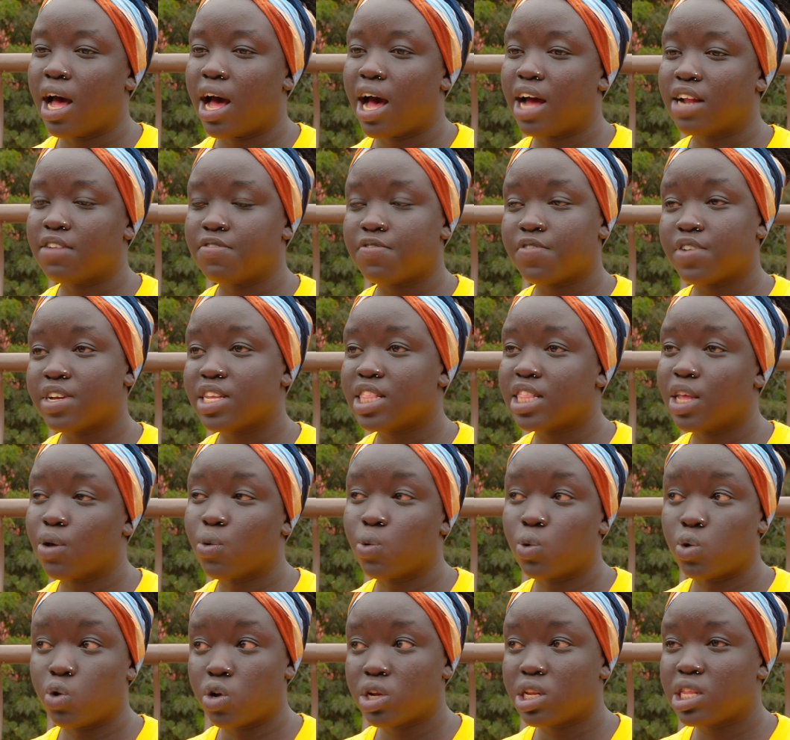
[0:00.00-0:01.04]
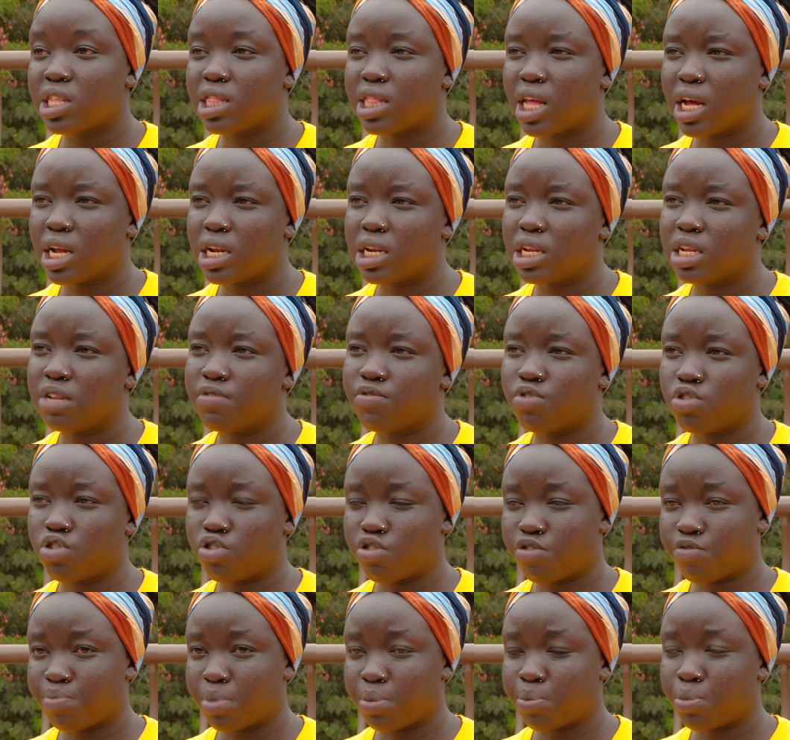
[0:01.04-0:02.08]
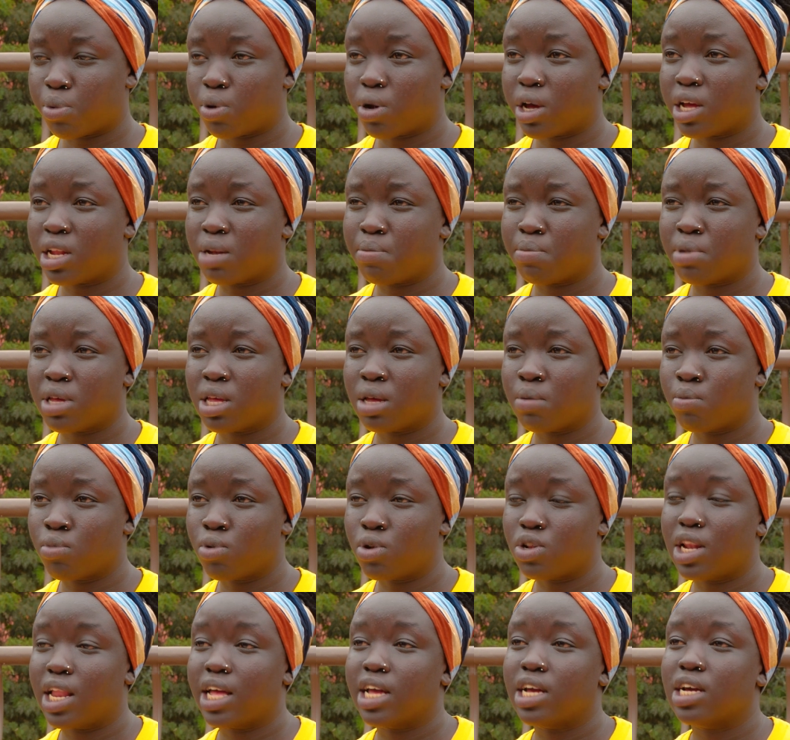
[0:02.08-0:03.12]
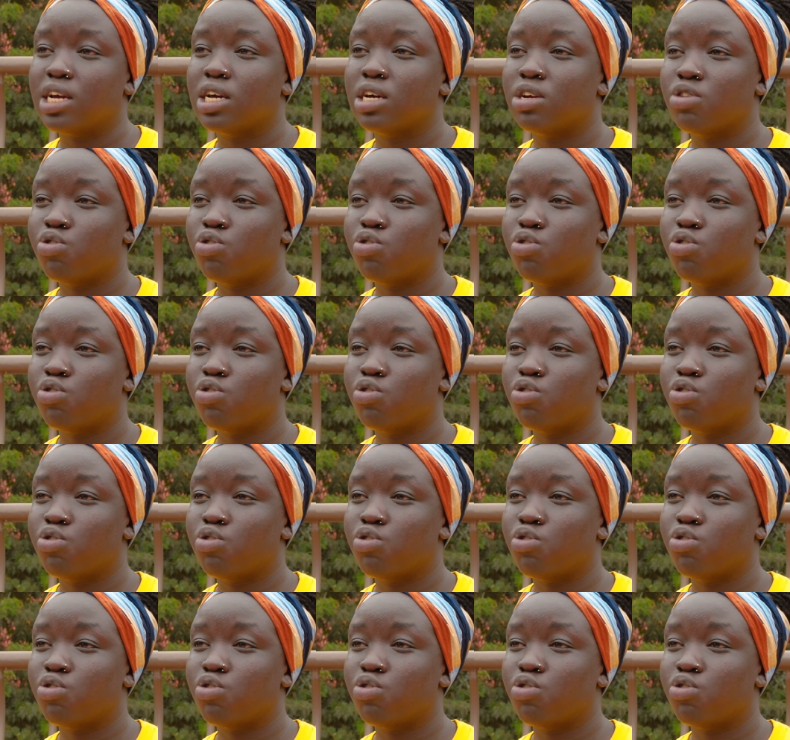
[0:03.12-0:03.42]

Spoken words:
At first I could not stand in front of people and be able like